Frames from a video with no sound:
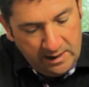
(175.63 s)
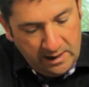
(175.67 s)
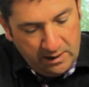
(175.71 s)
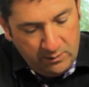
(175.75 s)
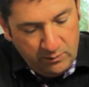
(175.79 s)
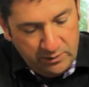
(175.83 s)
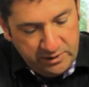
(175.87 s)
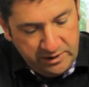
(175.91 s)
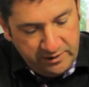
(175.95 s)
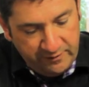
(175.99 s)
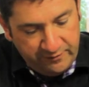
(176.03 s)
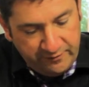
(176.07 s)

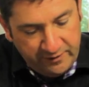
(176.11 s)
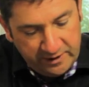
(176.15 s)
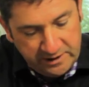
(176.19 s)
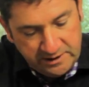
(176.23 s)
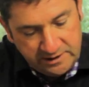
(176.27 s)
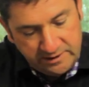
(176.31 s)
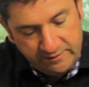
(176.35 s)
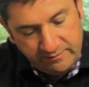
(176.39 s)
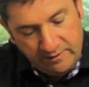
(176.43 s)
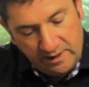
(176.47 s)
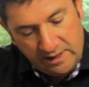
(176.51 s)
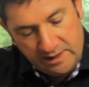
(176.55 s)
And when your
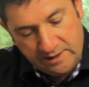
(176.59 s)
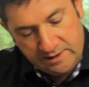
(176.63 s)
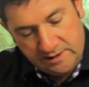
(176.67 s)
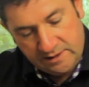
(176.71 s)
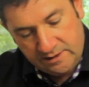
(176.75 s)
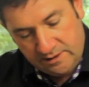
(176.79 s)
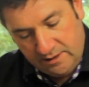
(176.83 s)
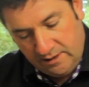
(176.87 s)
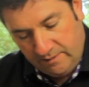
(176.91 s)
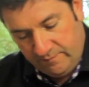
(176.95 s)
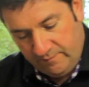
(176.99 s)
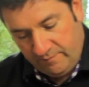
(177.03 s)
friends or
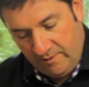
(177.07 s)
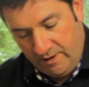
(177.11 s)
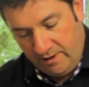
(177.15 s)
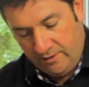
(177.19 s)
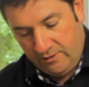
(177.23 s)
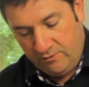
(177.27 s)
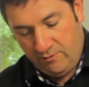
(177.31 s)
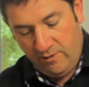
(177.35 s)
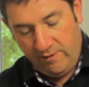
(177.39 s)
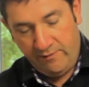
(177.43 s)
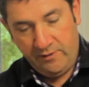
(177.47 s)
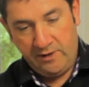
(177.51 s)
relatives come
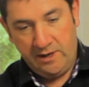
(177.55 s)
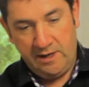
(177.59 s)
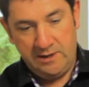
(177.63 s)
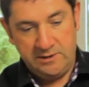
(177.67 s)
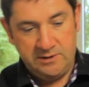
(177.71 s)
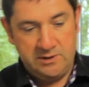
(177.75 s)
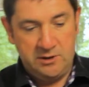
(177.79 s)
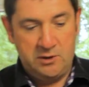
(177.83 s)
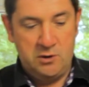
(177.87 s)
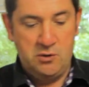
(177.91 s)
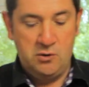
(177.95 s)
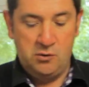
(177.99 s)
around, whoever
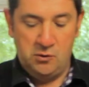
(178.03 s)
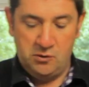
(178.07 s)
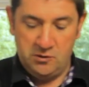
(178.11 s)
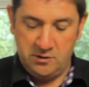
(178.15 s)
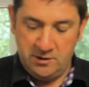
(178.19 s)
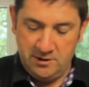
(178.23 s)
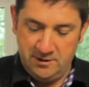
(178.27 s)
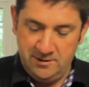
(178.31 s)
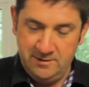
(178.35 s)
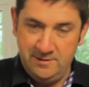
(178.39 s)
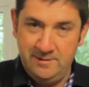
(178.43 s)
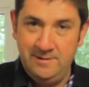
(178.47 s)
gets the
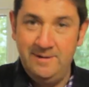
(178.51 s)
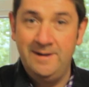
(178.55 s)
core,